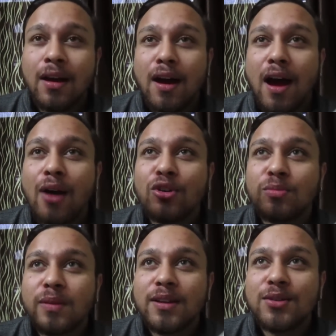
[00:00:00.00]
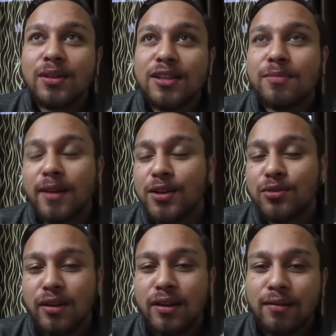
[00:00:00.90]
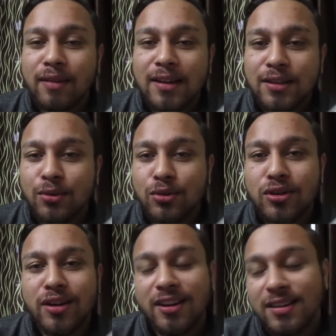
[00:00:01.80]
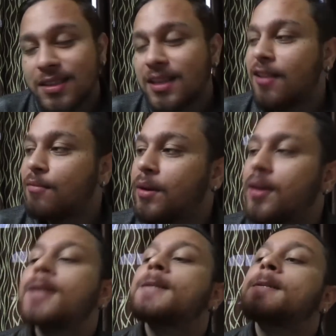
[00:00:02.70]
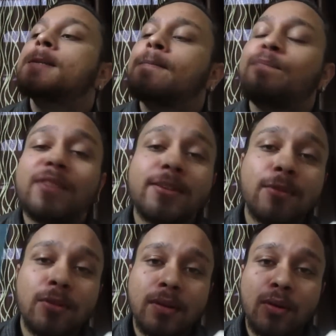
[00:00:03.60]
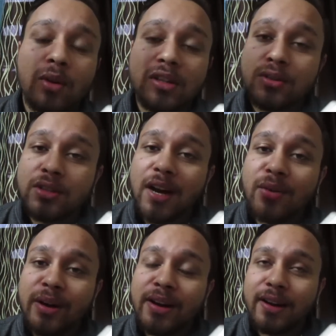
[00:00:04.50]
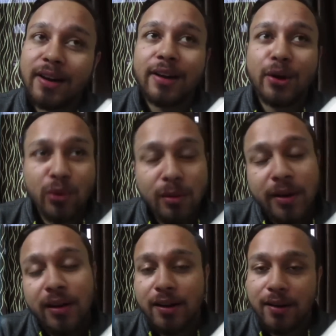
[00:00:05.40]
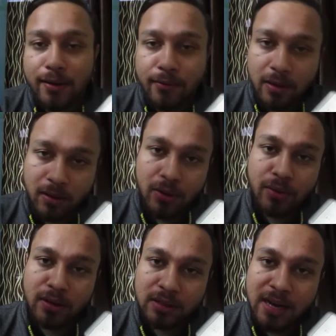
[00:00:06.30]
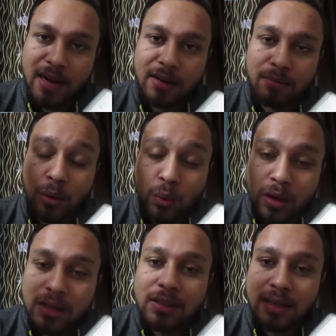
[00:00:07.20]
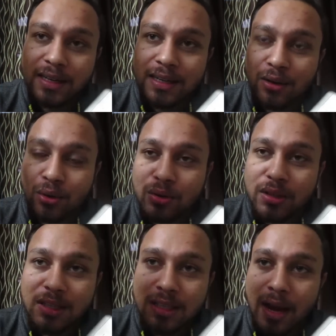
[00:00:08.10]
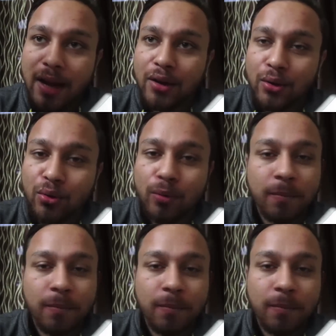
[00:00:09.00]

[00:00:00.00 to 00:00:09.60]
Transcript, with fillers: How spiritual is spiritual enough? That's a question in itself, but this book, once you start reading it, it will be a little difficult to understand it, but once it goes inside you,